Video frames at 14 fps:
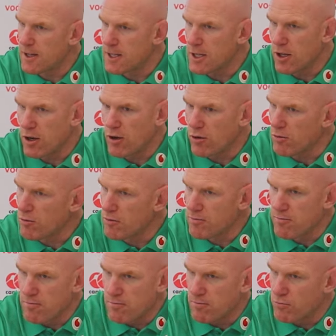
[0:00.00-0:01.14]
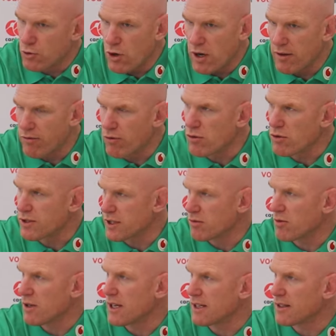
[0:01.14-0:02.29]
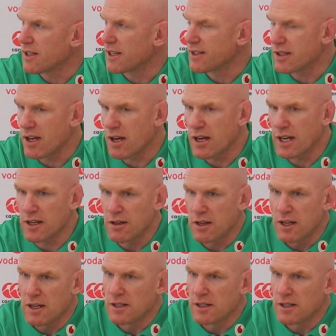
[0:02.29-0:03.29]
you know, try and force his way into the side,